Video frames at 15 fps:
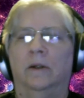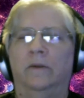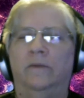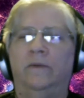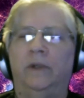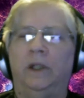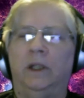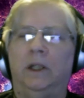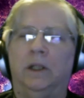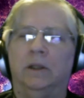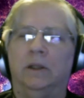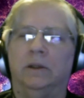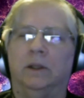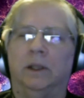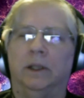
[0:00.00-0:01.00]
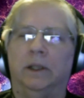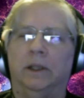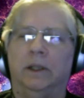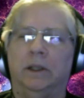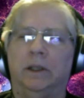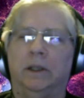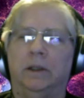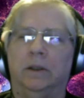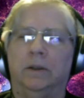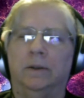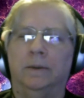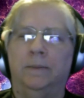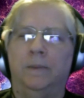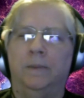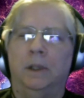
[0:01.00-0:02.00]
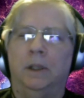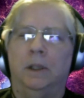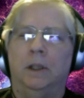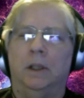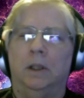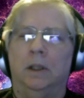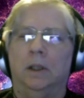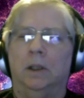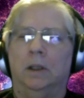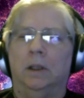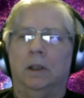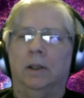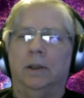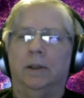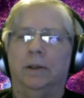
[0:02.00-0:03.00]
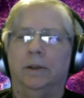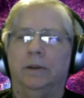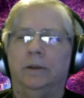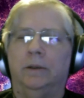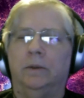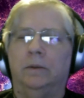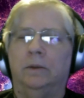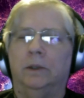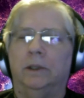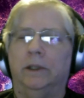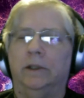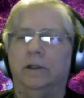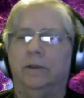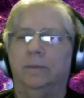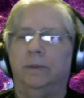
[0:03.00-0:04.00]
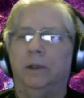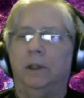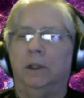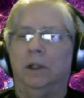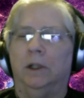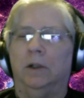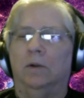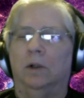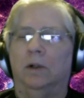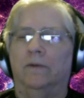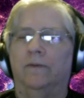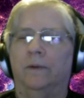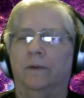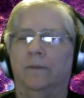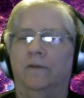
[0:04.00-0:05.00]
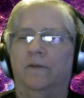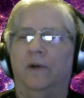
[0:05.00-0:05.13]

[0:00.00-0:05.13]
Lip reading: Phoenix Lady here. The two links below are from